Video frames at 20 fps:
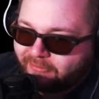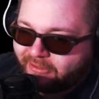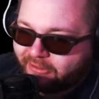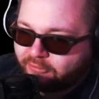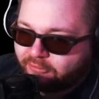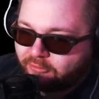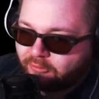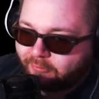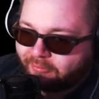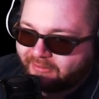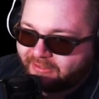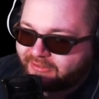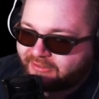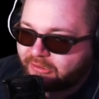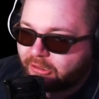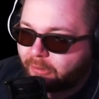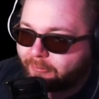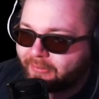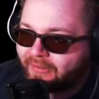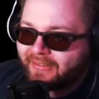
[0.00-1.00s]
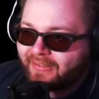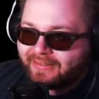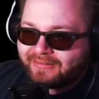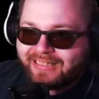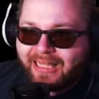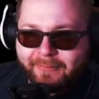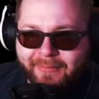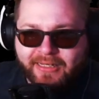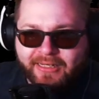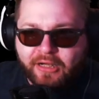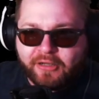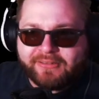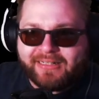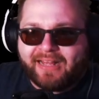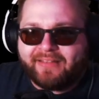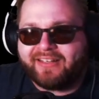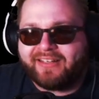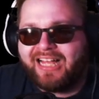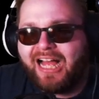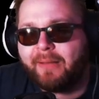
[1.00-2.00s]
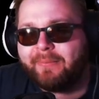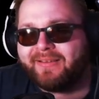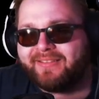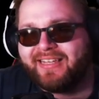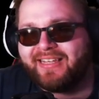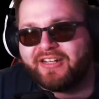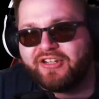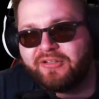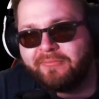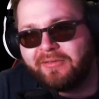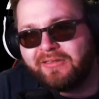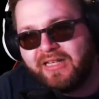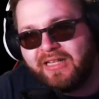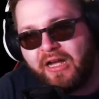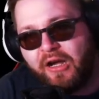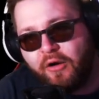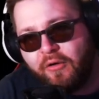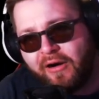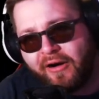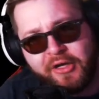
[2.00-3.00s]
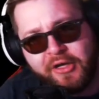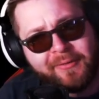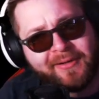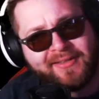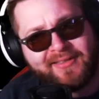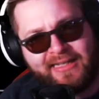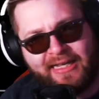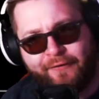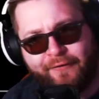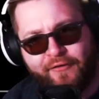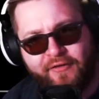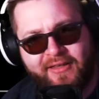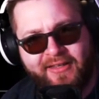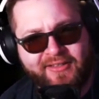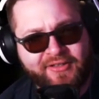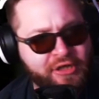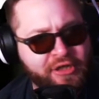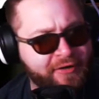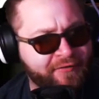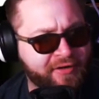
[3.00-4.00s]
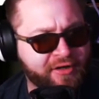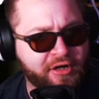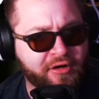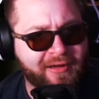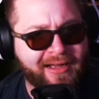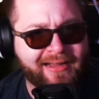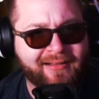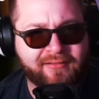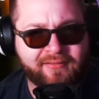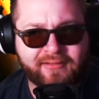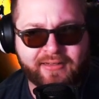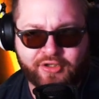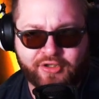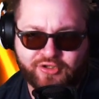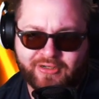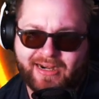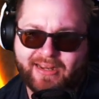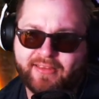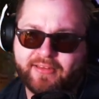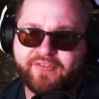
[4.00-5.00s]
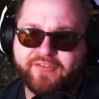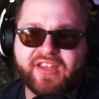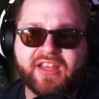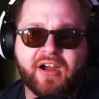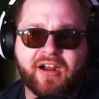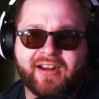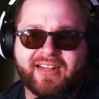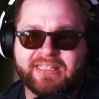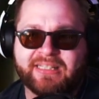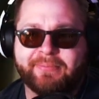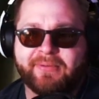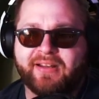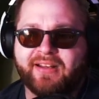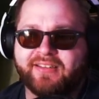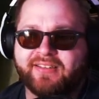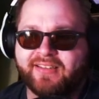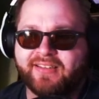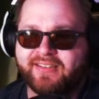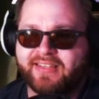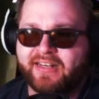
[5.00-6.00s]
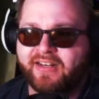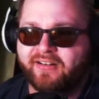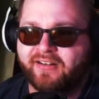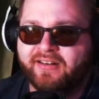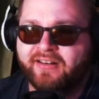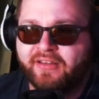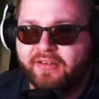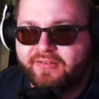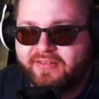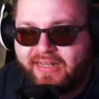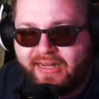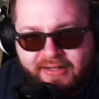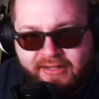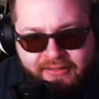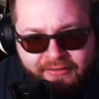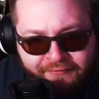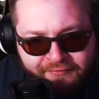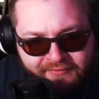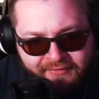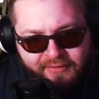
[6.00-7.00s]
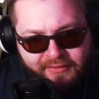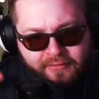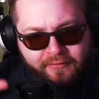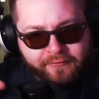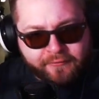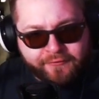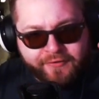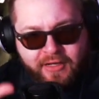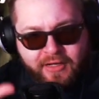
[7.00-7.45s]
Pretty cool, pretty dope. Let me know down in the comments section below, are you excited for this? Do you ever go out and try the VR experiences that are in those kind of, you know,